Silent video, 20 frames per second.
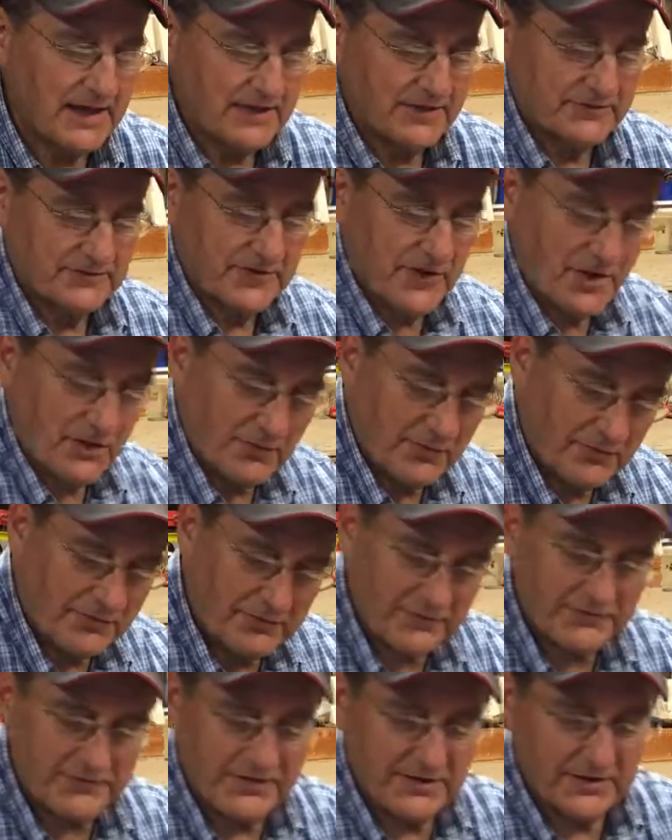So the
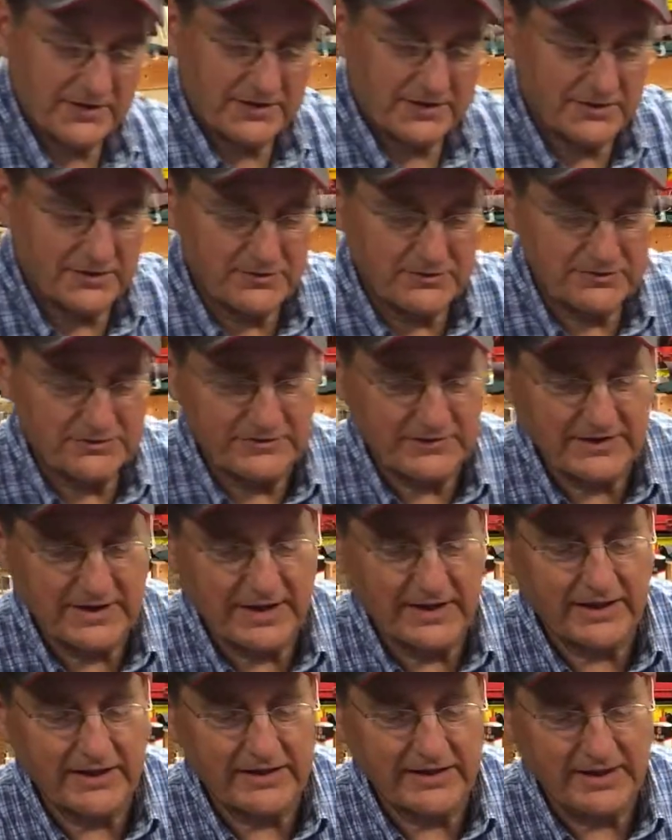first thing you do is you
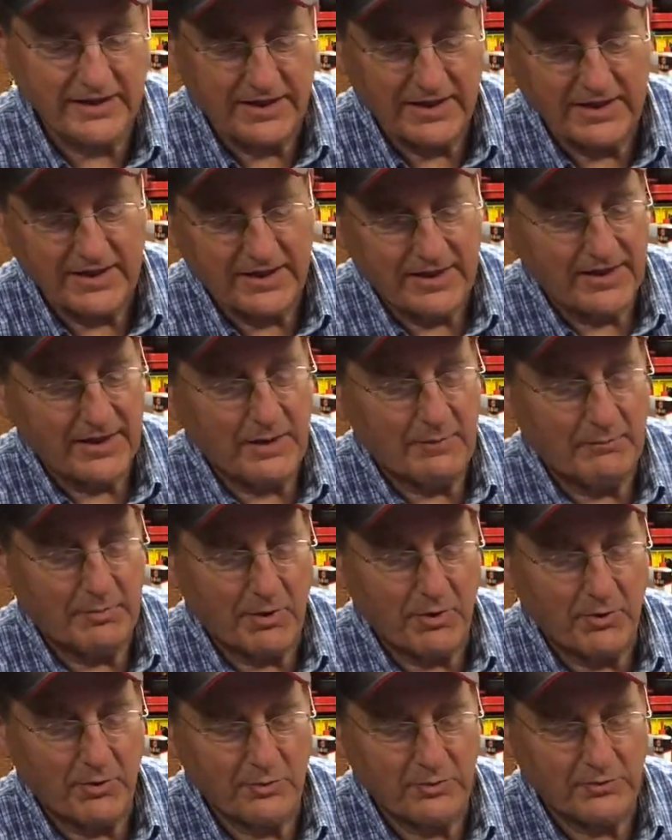take a
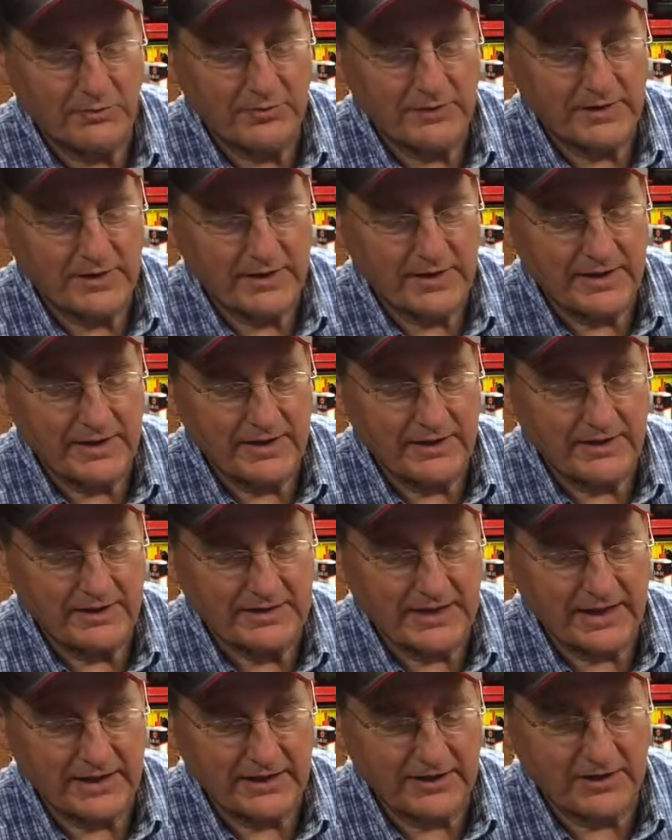bolt, you
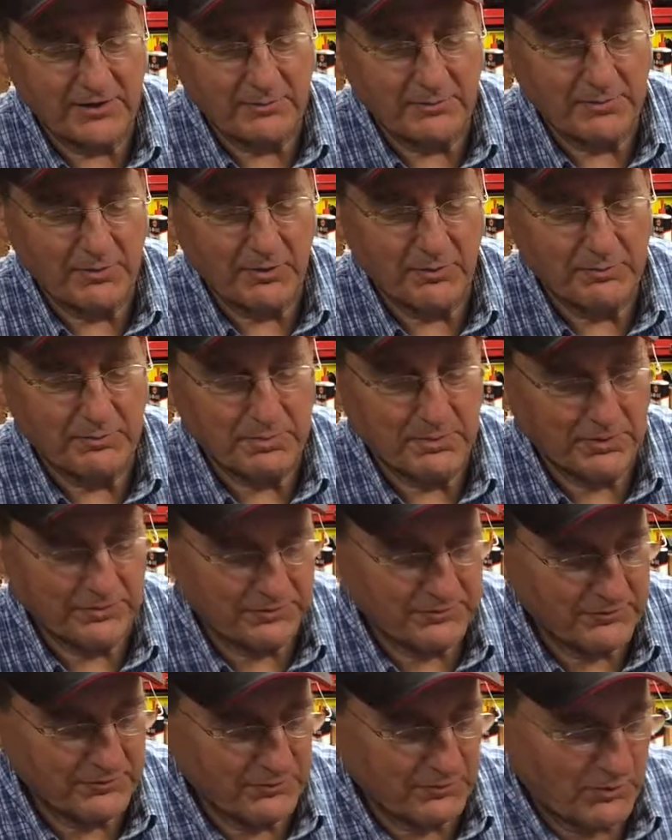take your bolt, put it
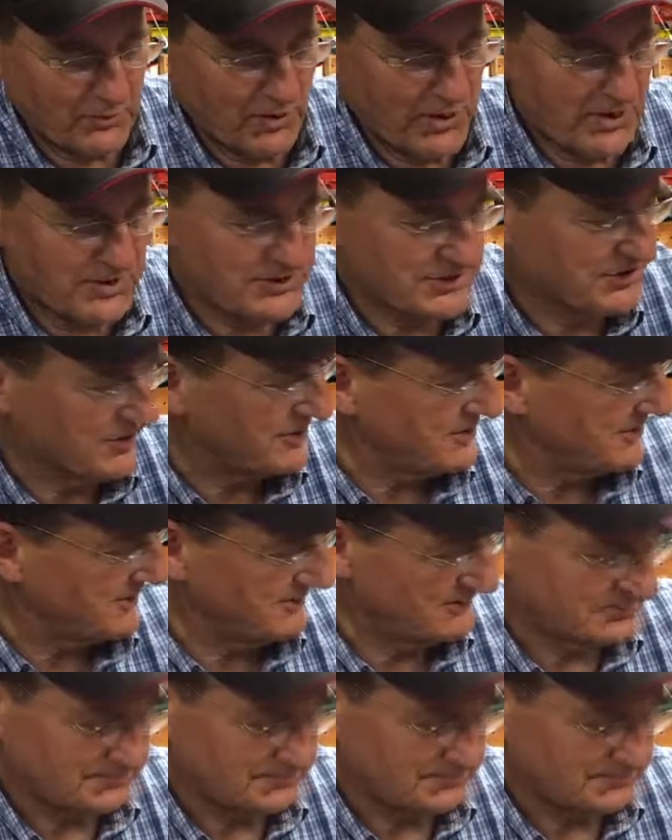through the washer,